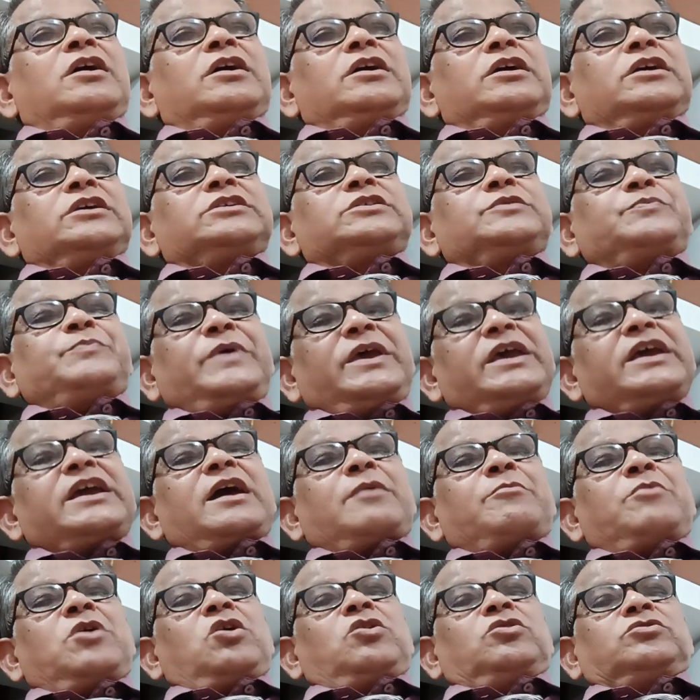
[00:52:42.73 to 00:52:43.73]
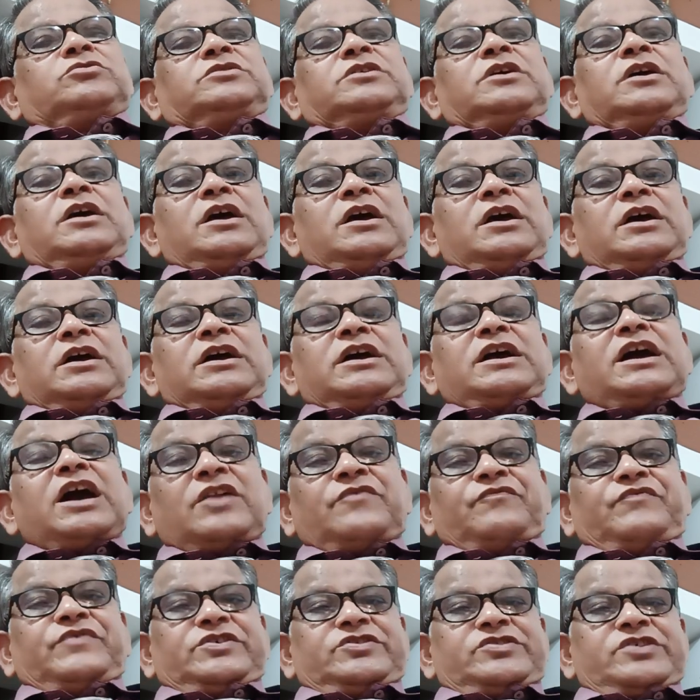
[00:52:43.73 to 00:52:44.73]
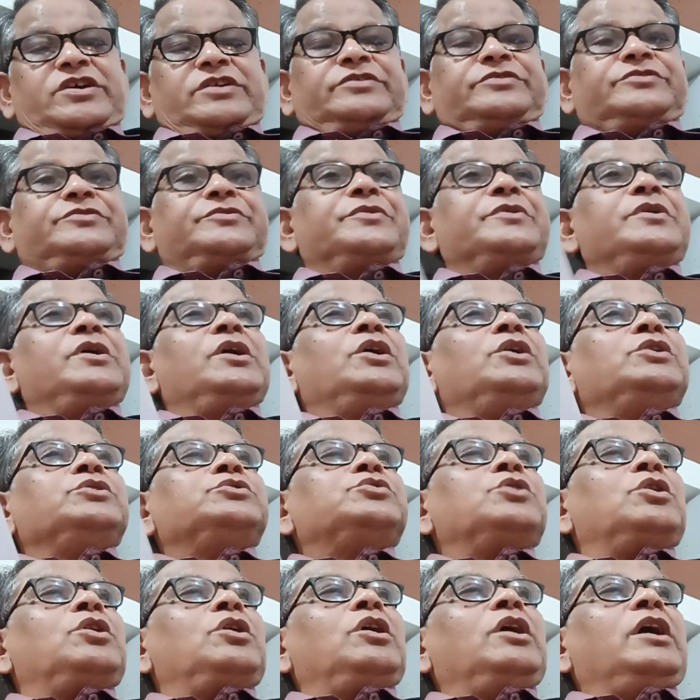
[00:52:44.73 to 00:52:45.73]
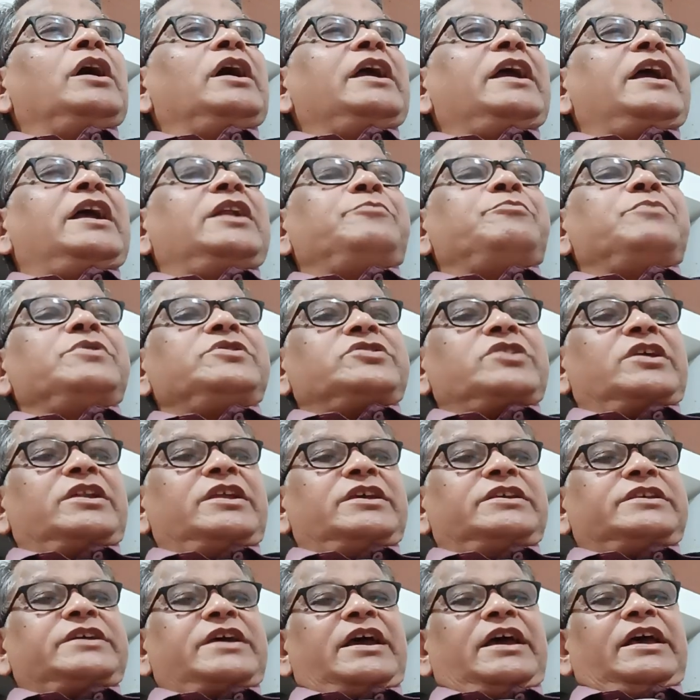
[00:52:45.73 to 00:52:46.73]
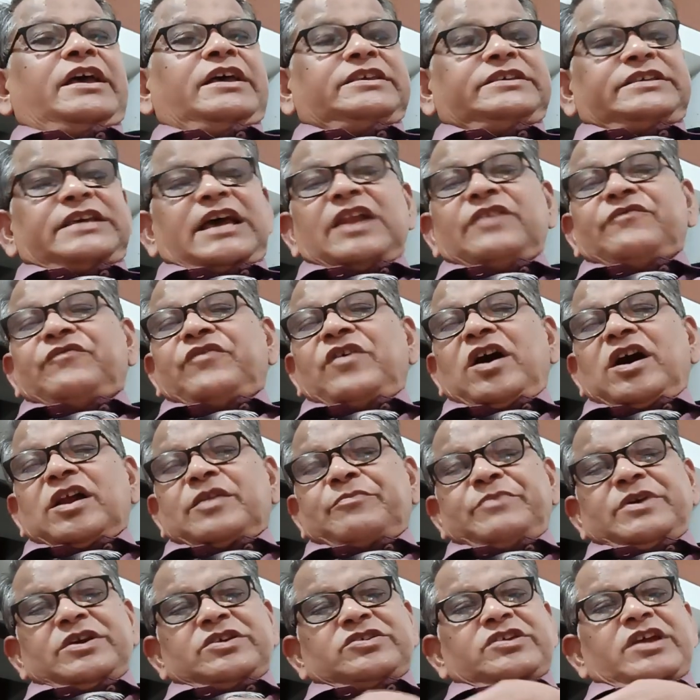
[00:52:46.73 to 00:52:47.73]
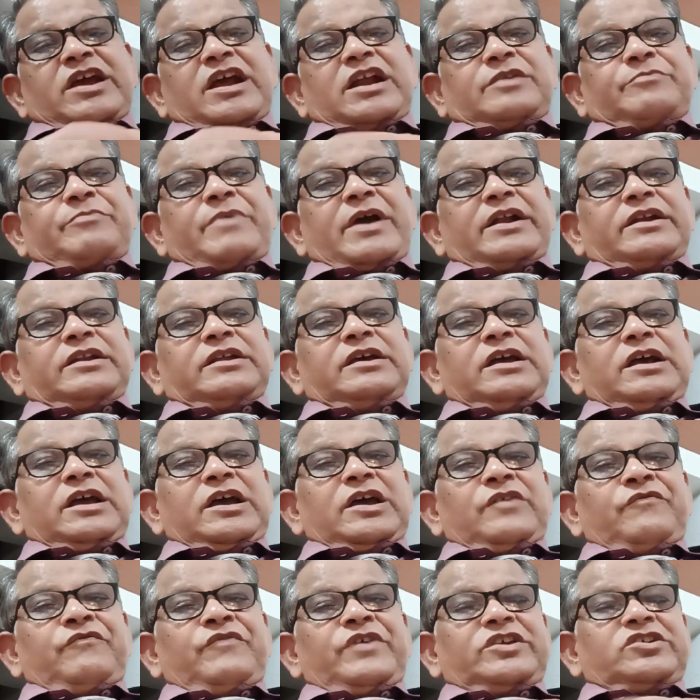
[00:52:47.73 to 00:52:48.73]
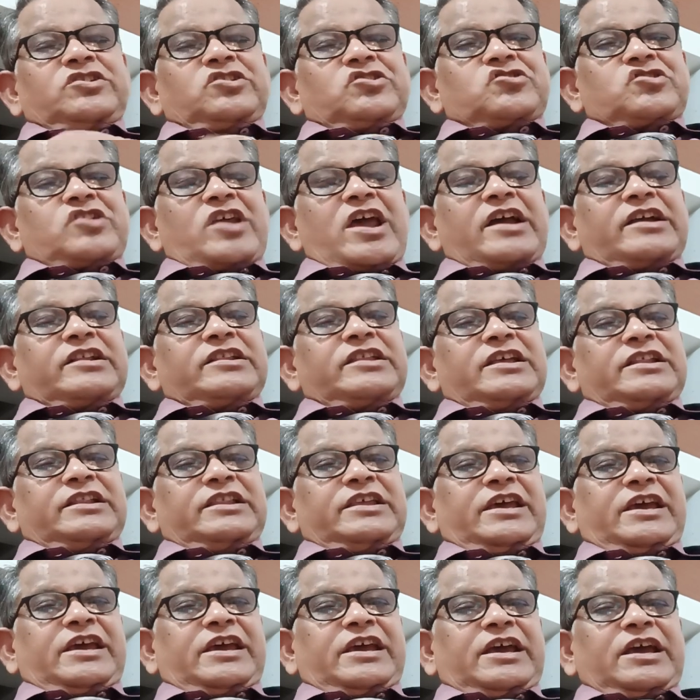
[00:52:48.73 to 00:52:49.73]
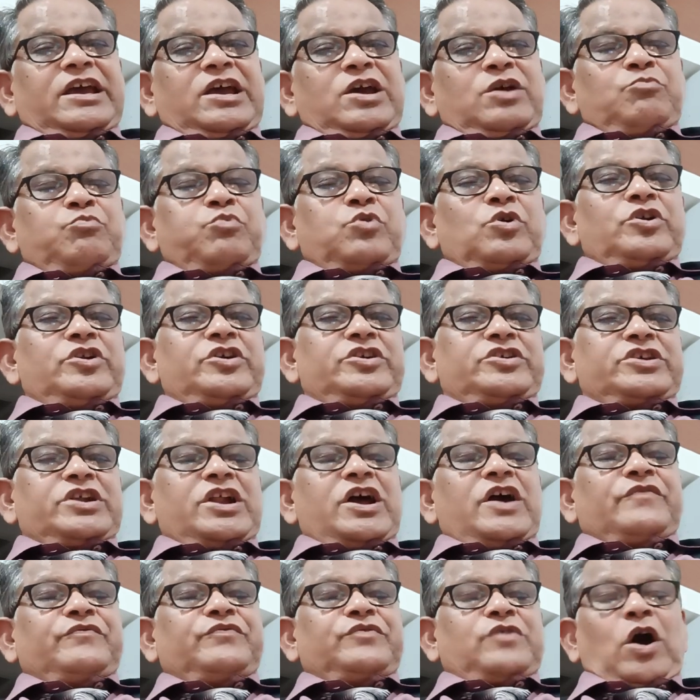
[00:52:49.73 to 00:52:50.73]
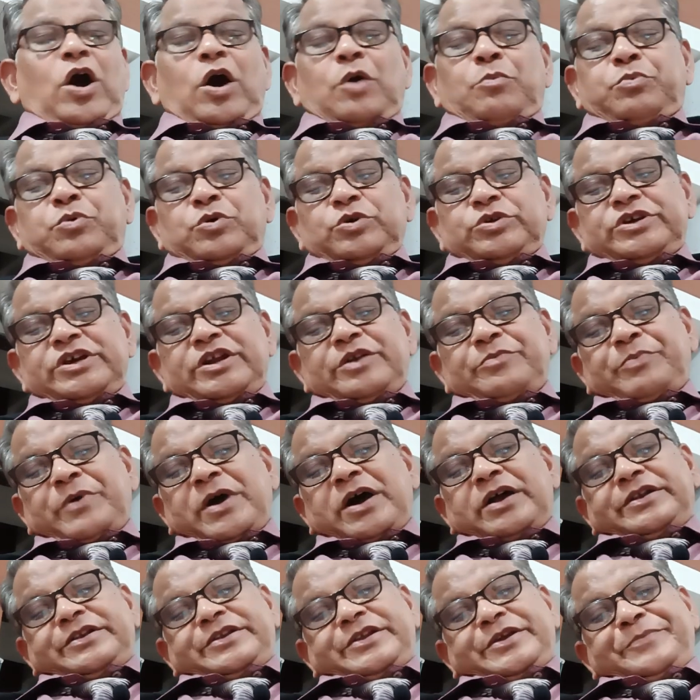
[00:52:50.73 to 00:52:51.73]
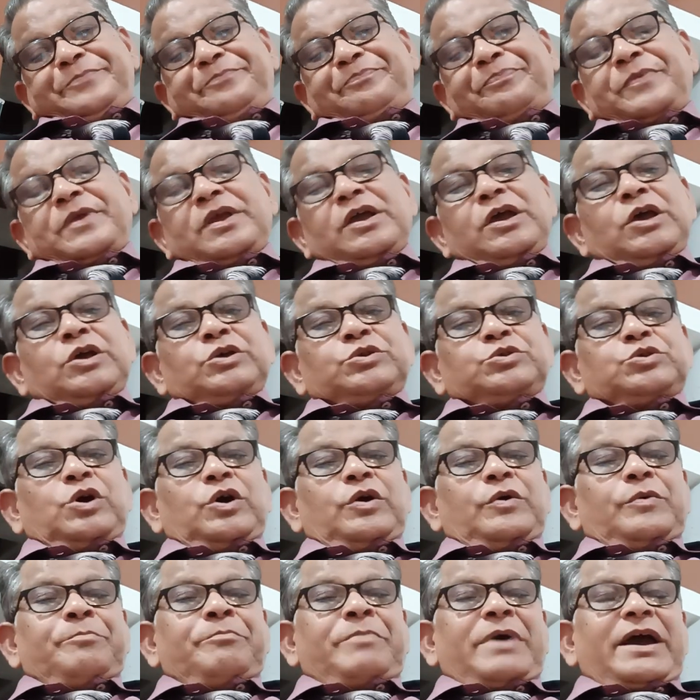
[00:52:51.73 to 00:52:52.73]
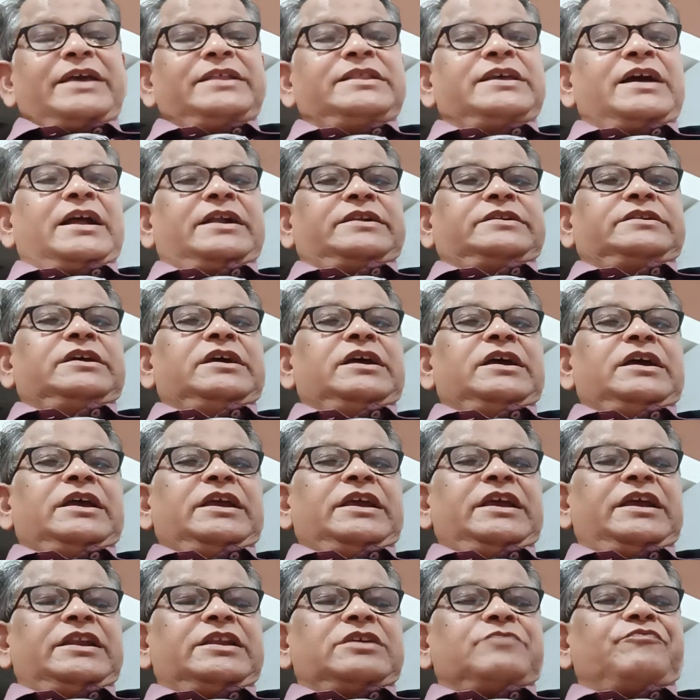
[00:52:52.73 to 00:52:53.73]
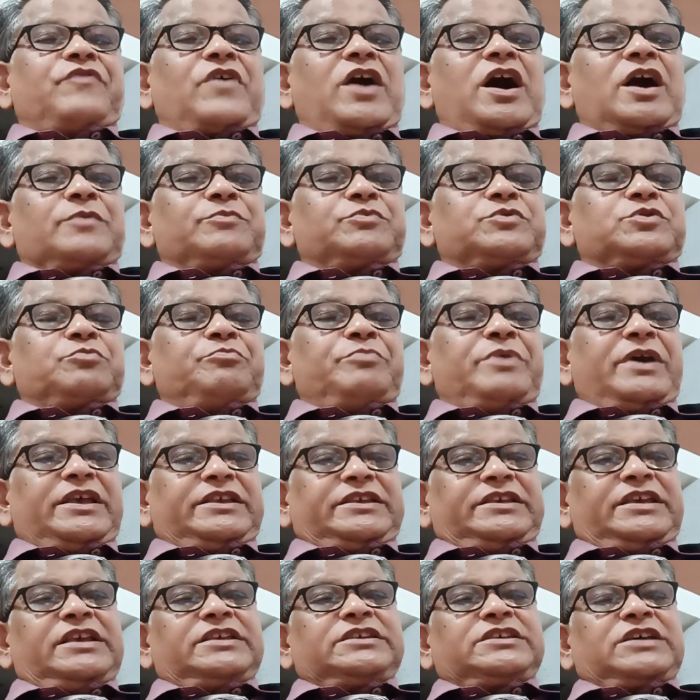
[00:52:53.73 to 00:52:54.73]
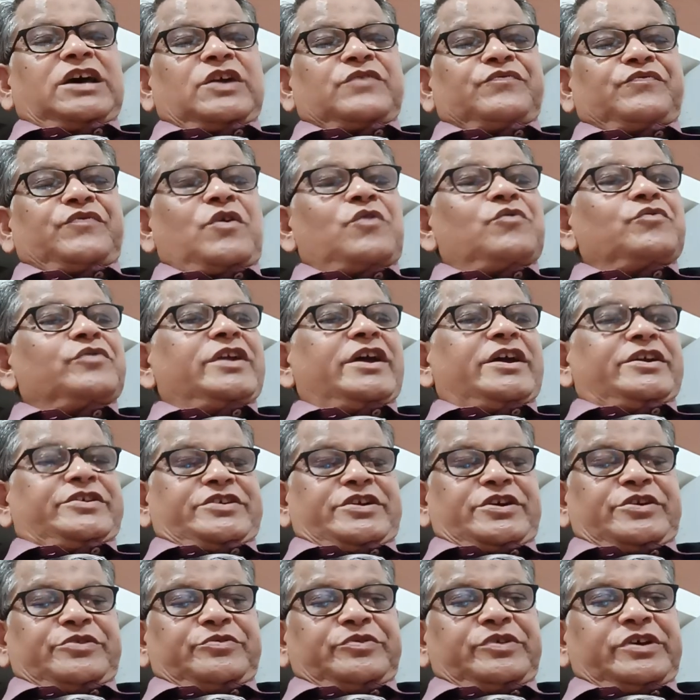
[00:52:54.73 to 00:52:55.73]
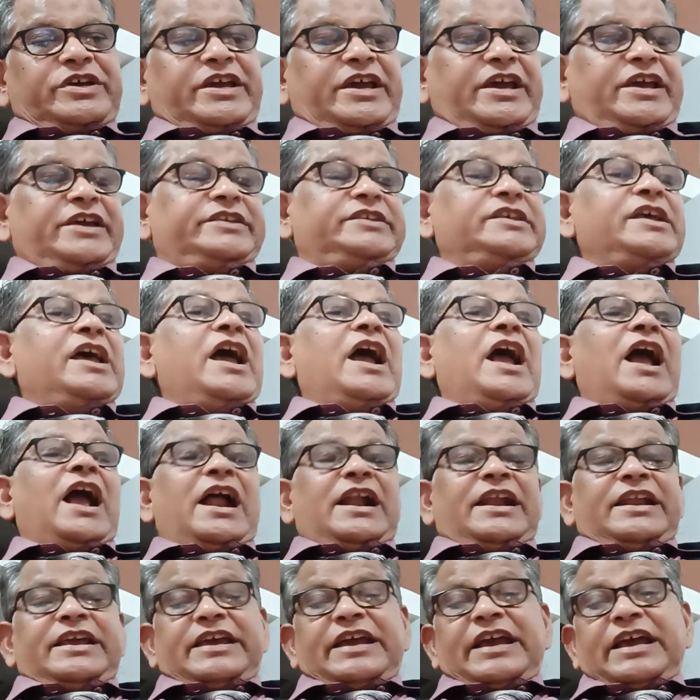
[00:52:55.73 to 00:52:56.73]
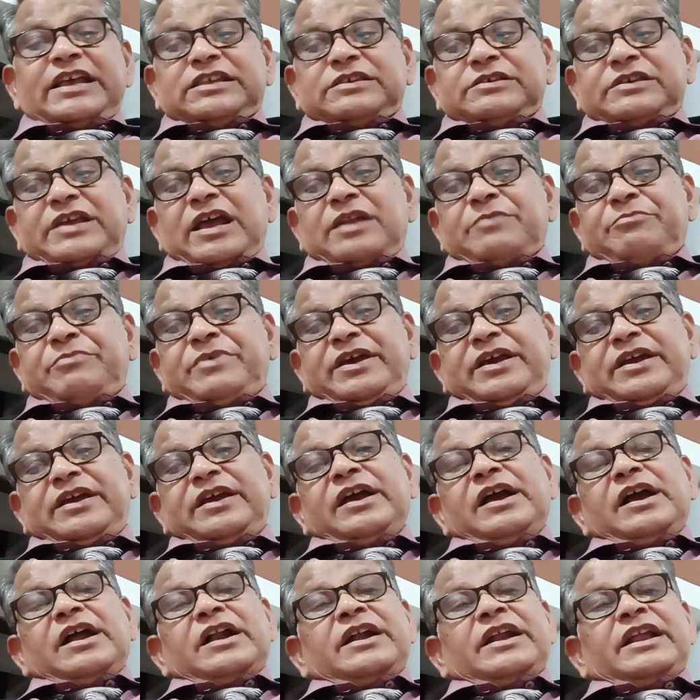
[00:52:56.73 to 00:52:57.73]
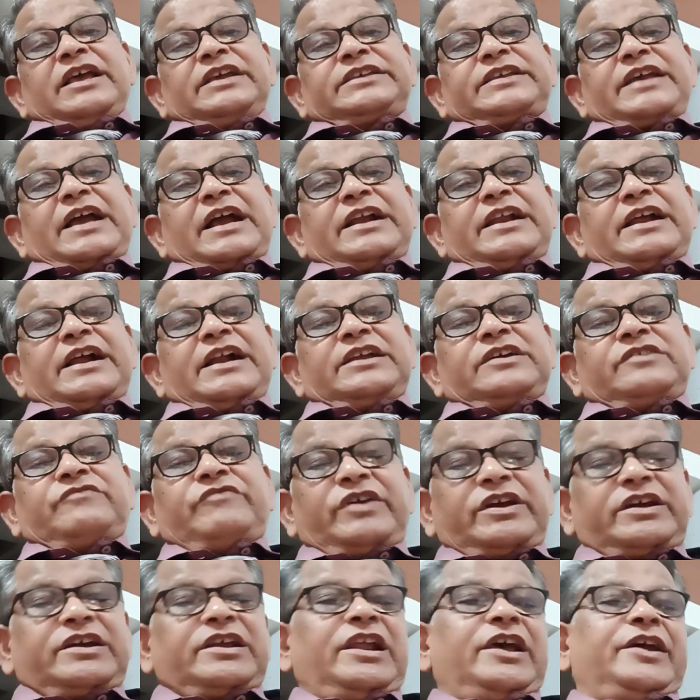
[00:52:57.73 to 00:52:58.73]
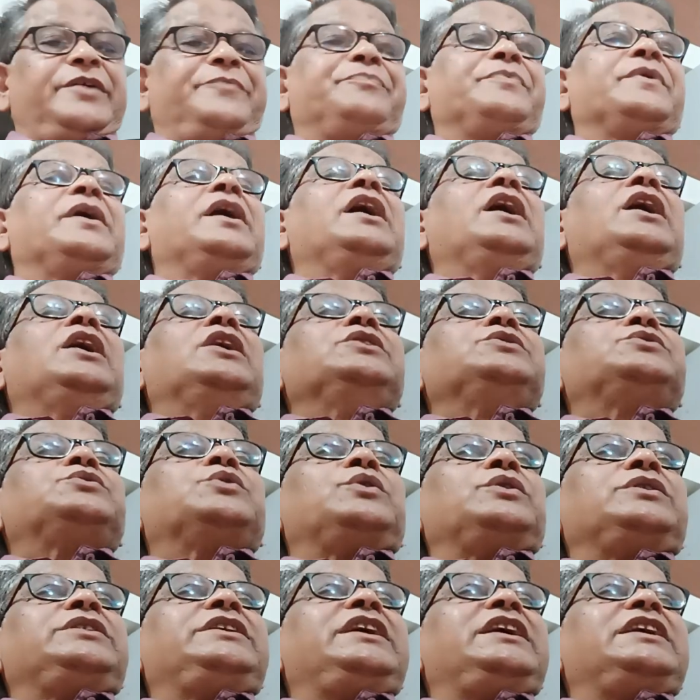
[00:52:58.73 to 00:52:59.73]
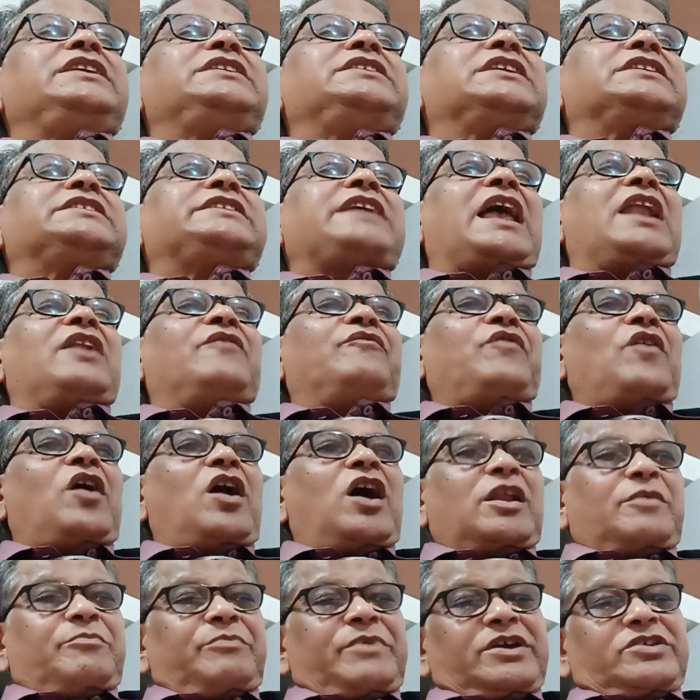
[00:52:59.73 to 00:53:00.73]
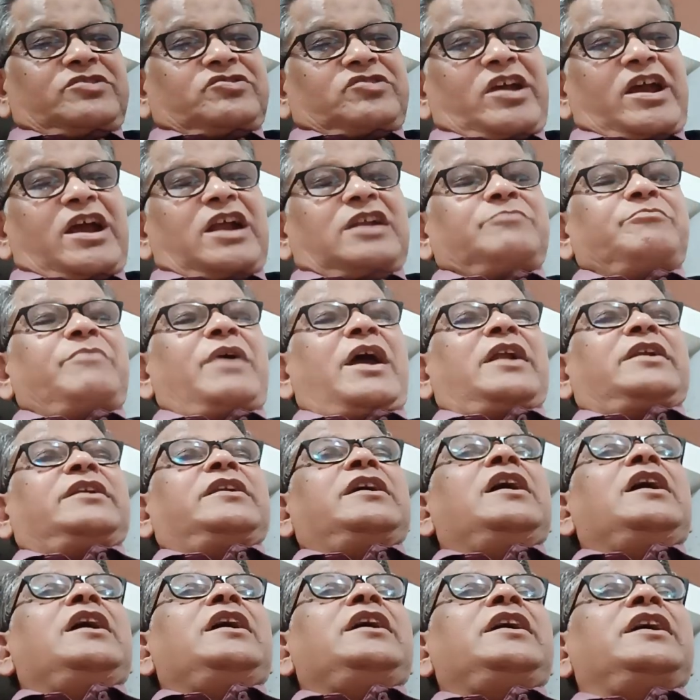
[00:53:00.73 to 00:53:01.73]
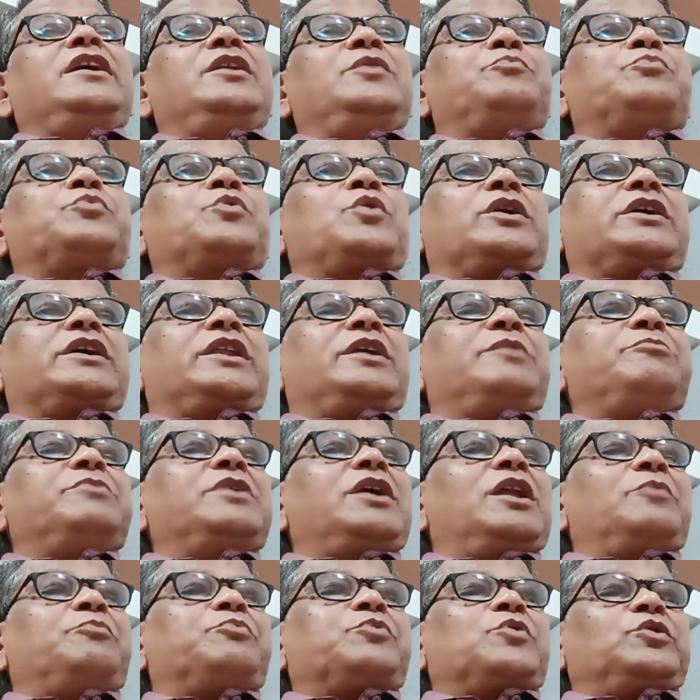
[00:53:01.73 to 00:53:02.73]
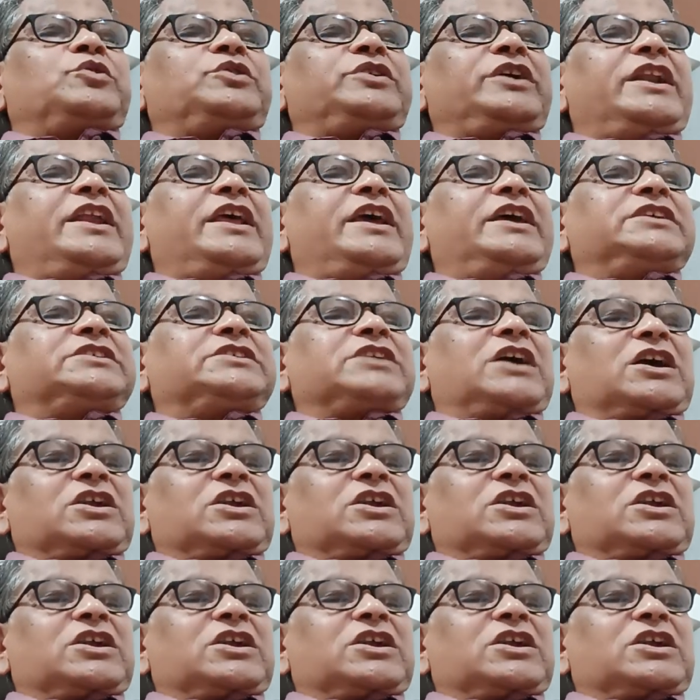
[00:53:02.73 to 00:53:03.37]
speak about confessions. So admission is a self-harming statement which strengthens the position of opposite party. So by that, it forms basis or foundation to the case, and case can be decided quickly. So these self-harming statement in criminal proceedings are